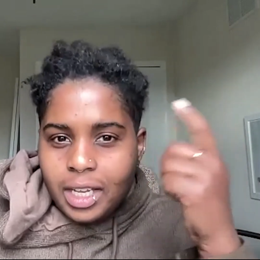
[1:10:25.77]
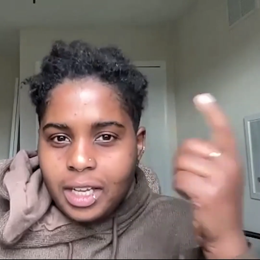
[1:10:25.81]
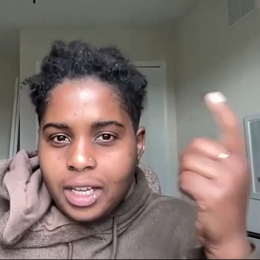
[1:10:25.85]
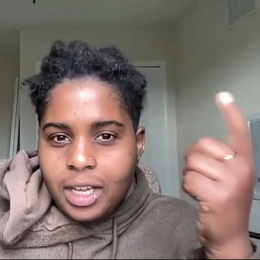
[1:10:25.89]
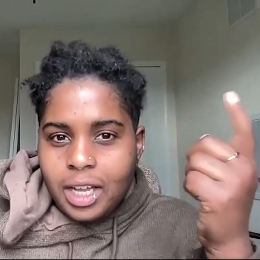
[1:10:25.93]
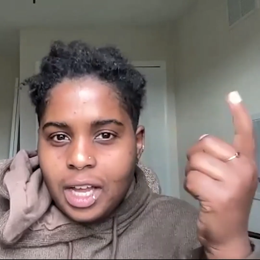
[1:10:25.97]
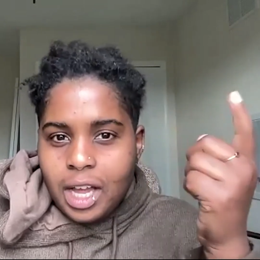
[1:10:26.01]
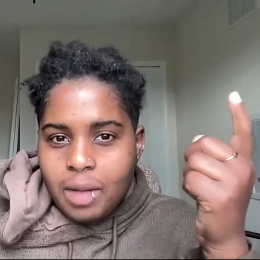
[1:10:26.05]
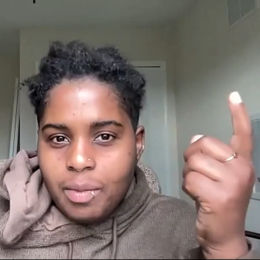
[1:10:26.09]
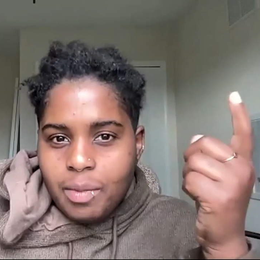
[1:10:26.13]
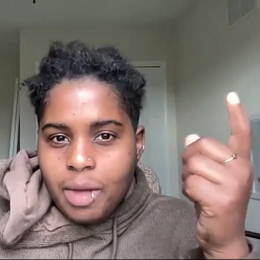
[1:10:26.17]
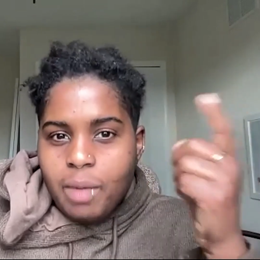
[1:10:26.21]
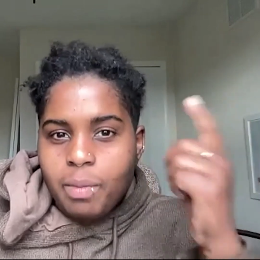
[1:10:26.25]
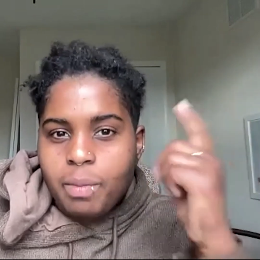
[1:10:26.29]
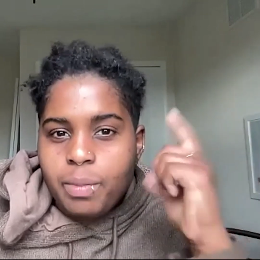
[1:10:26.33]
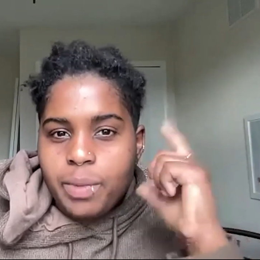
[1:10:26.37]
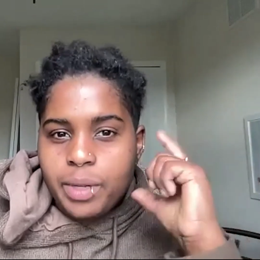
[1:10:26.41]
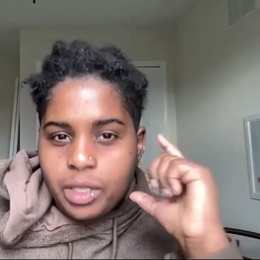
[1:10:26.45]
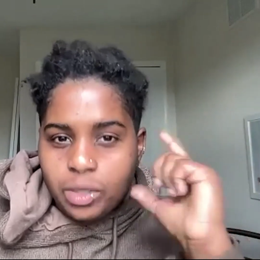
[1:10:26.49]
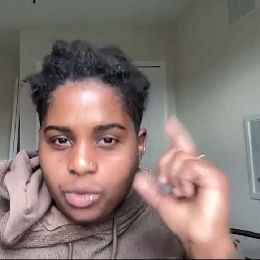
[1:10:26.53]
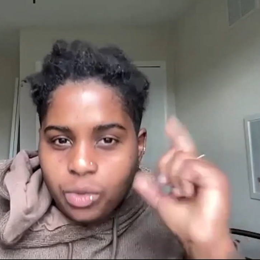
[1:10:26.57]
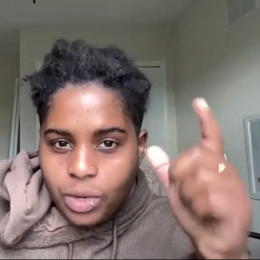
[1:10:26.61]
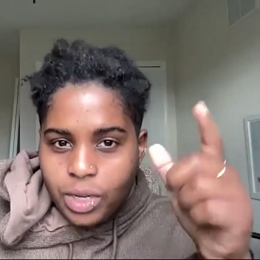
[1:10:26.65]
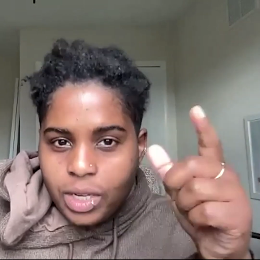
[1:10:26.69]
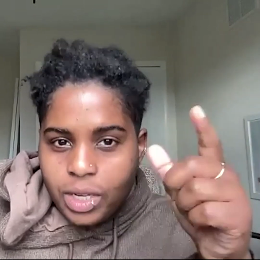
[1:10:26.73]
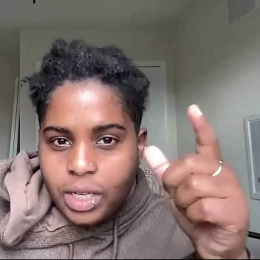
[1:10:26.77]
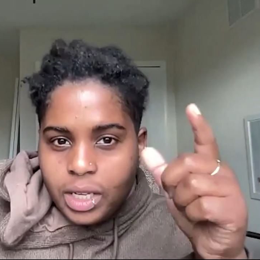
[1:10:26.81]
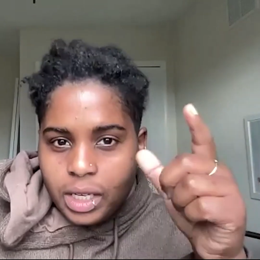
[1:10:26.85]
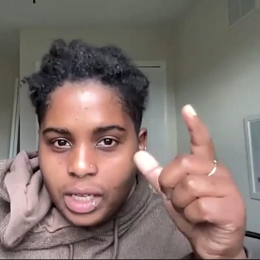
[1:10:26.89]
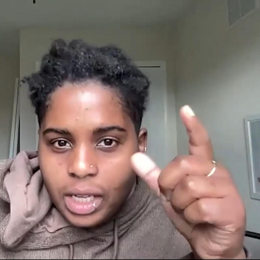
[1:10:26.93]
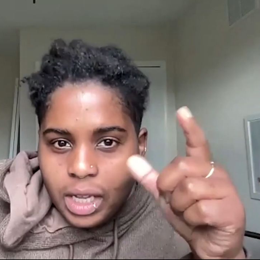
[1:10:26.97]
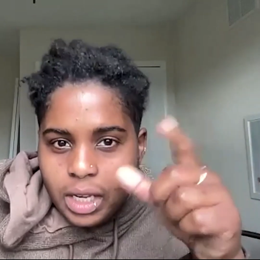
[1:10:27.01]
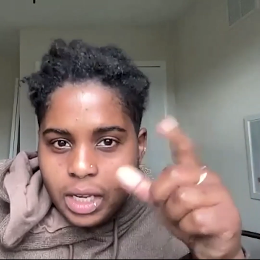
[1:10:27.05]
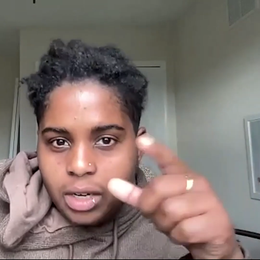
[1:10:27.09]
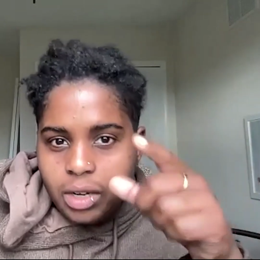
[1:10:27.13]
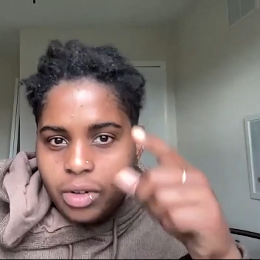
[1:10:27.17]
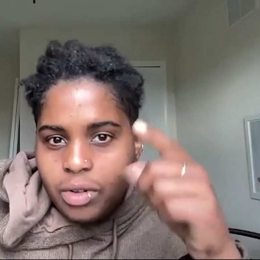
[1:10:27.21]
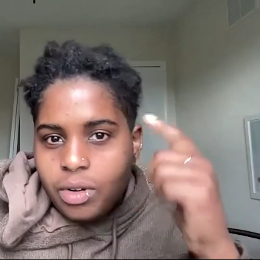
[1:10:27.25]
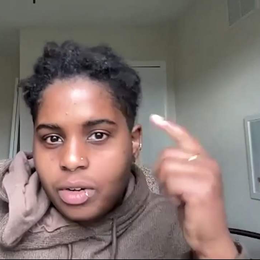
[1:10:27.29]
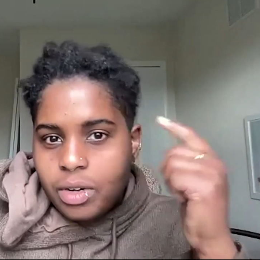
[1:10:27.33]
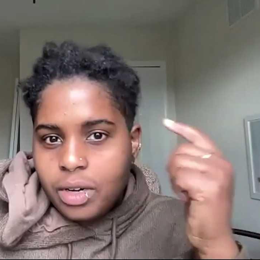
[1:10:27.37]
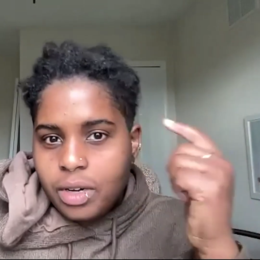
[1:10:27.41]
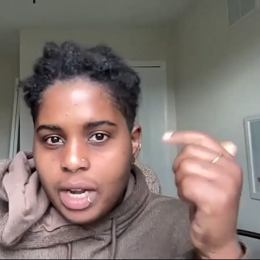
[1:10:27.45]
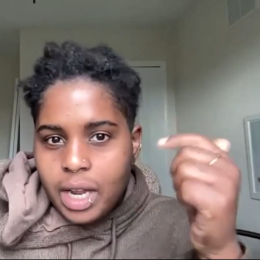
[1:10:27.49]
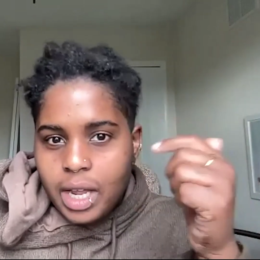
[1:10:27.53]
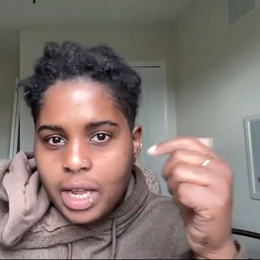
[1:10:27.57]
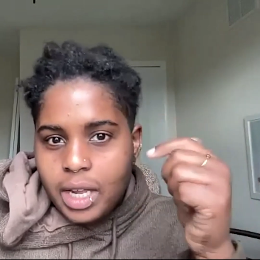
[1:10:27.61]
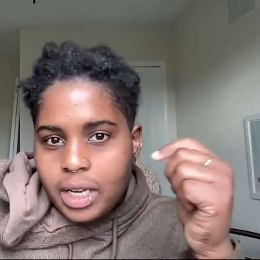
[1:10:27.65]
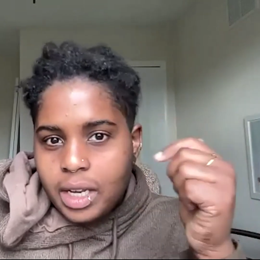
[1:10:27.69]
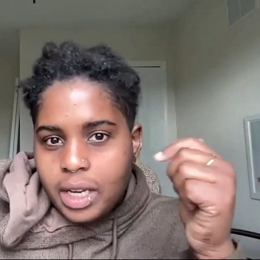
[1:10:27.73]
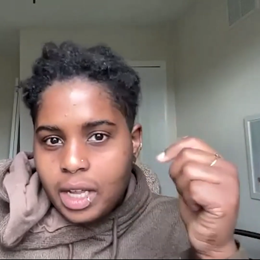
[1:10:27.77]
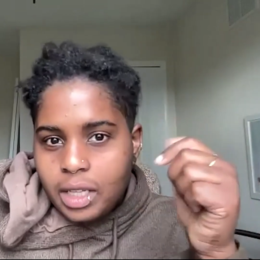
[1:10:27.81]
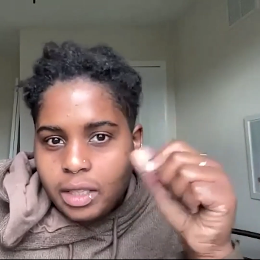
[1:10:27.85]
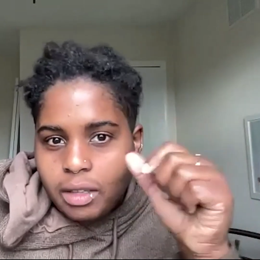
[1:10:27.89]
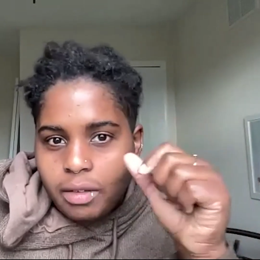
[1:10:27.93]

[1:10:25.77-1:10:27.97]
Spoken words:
can come up between the landowner and like